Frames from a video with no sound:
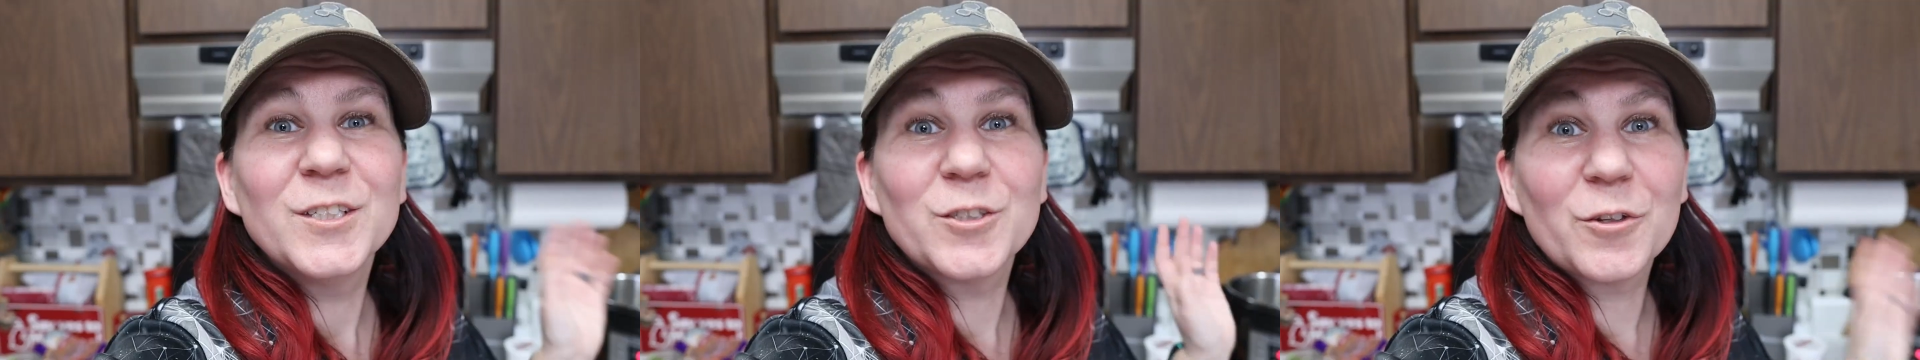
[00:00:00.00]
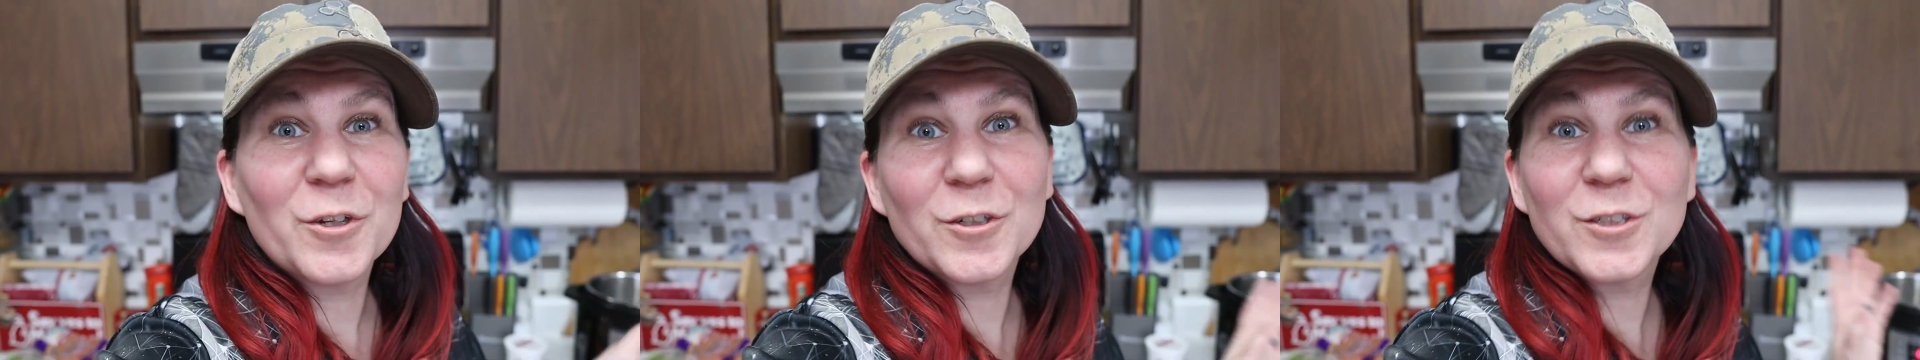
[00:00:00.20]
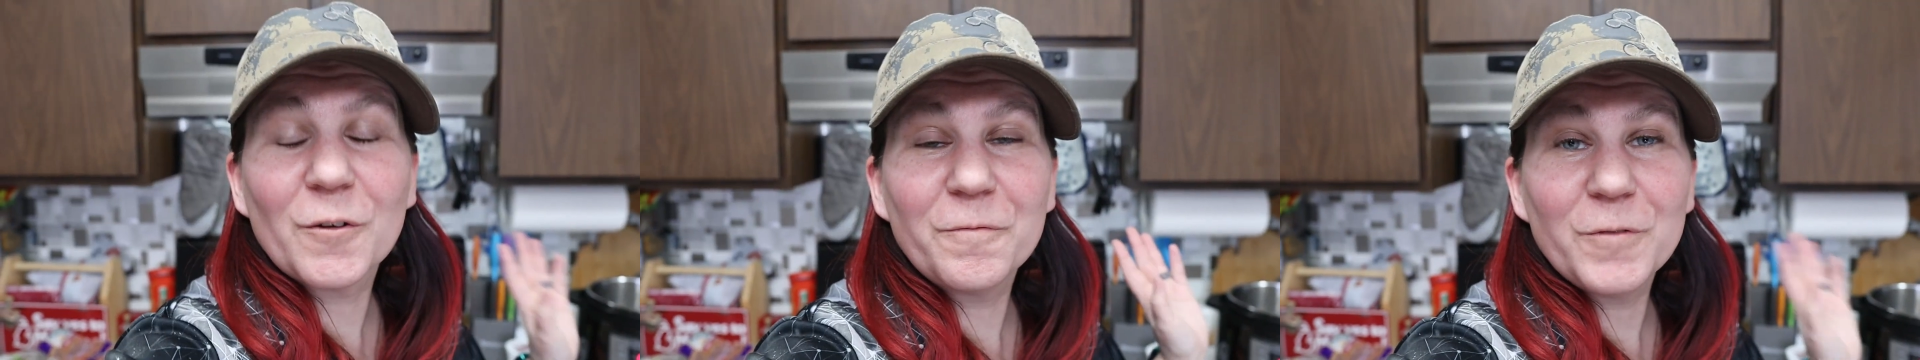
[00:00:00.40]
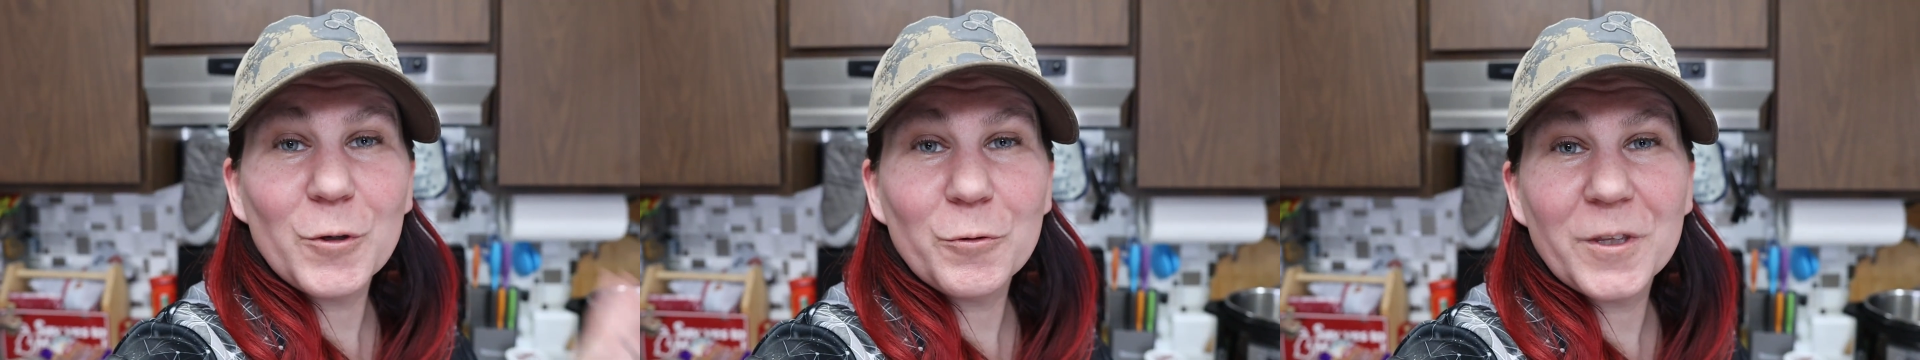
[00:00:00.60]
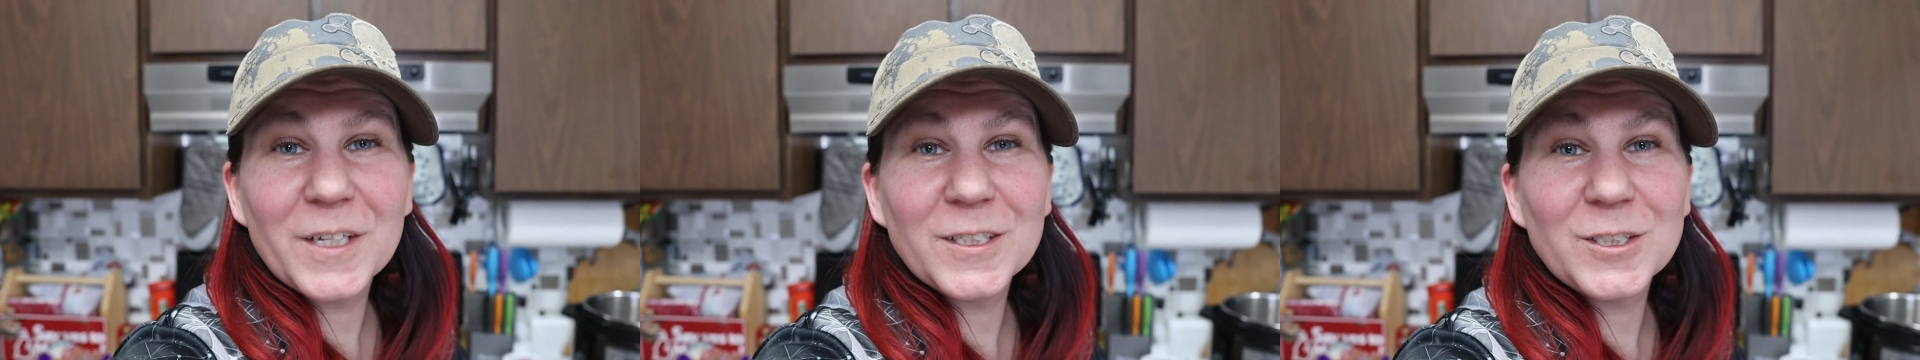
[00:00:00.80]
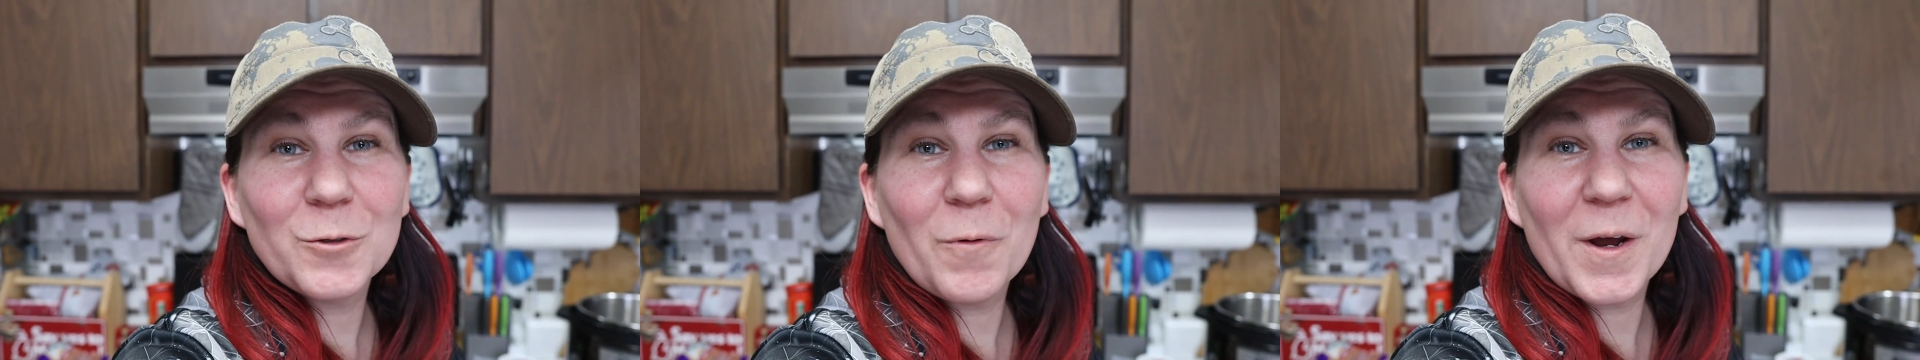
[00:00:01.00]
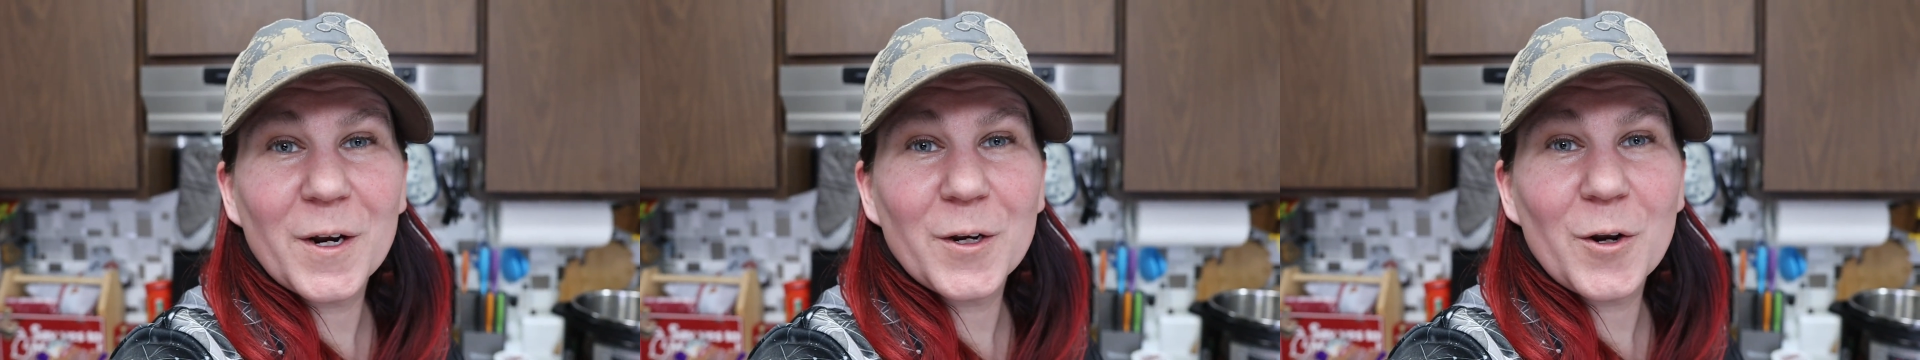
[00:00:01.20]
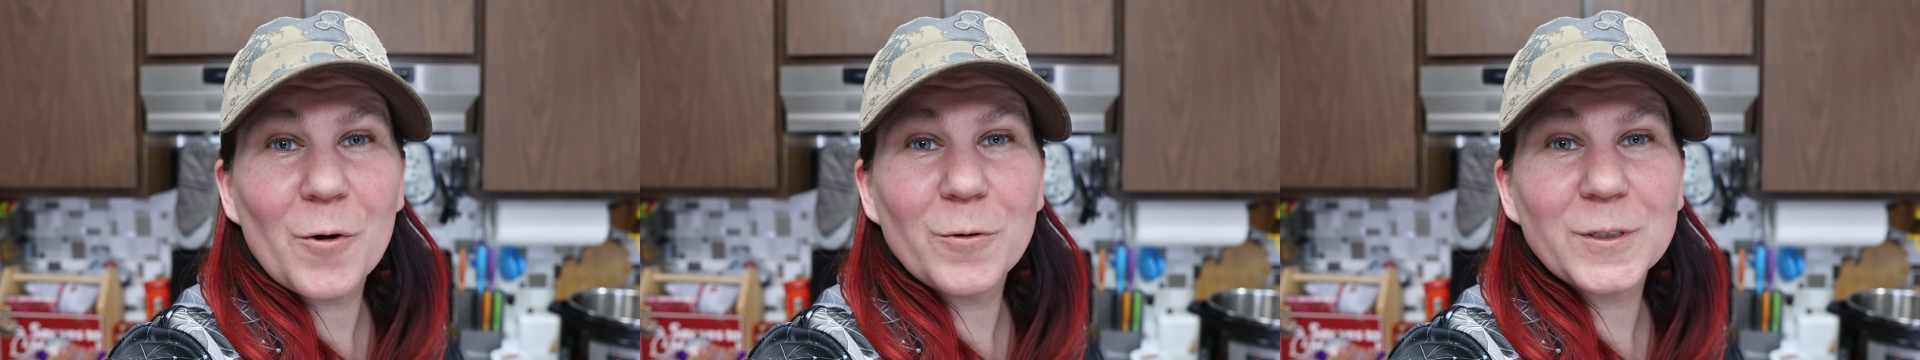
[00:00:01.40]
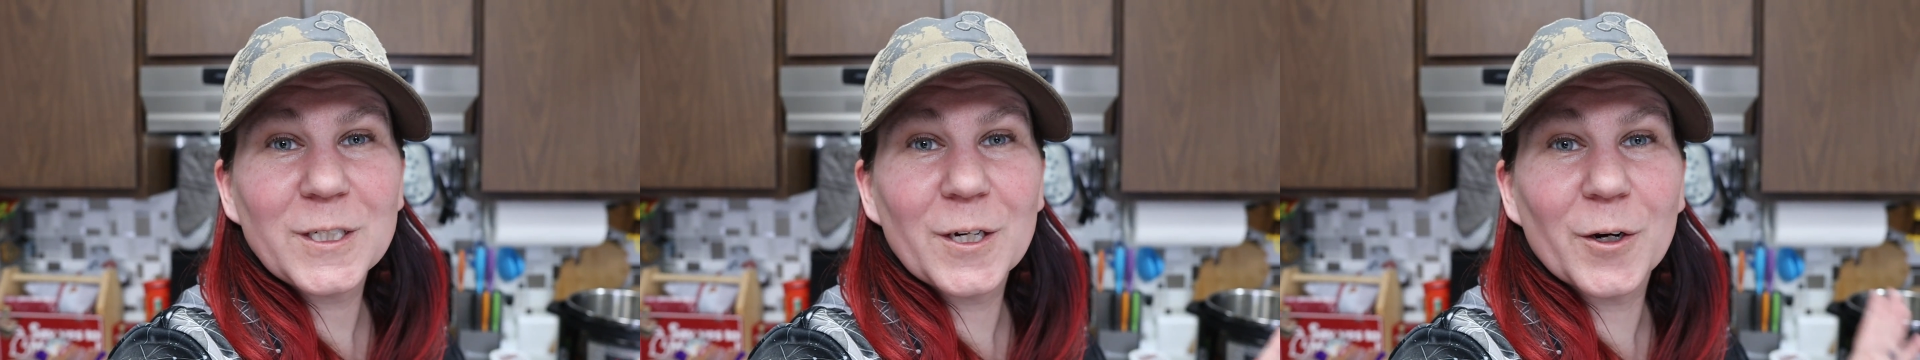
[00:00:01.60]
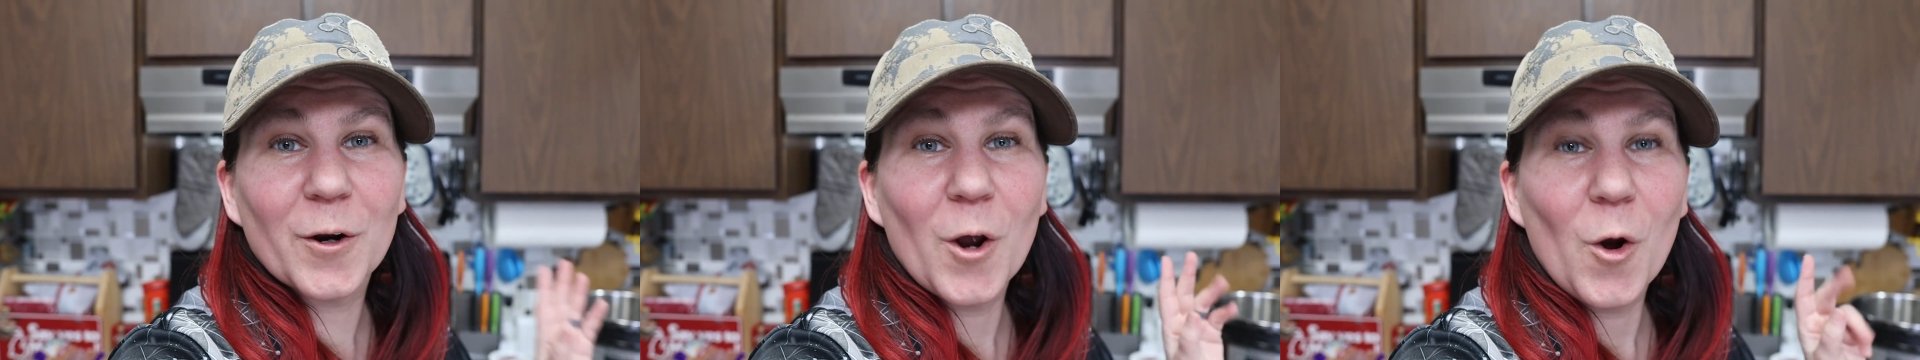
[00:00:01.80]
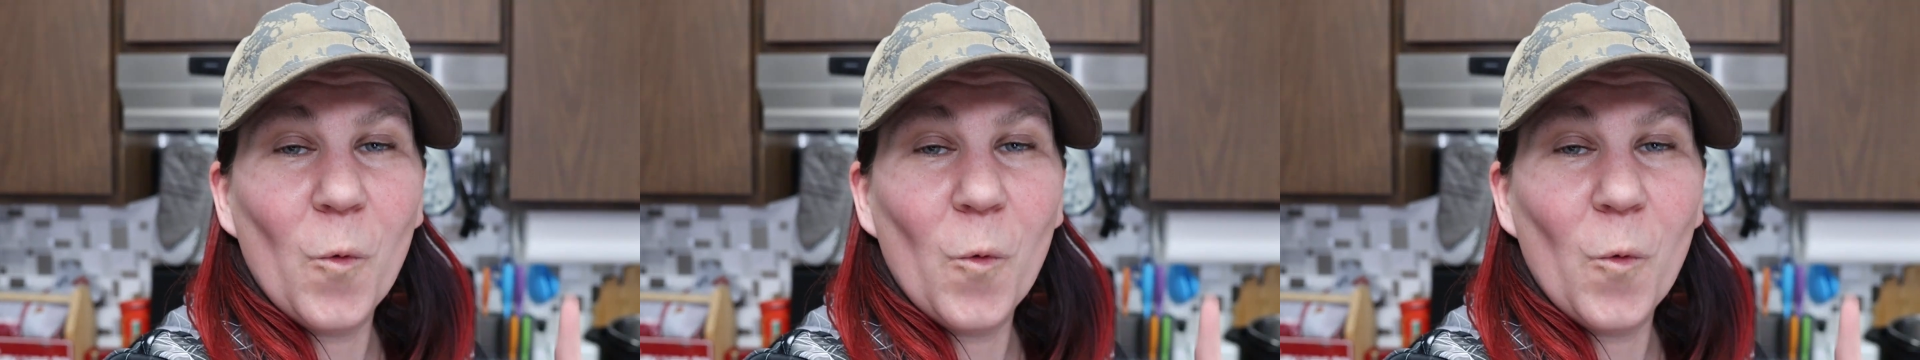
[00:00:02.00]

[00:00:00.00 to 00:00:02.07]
So there's a few things you want to note here.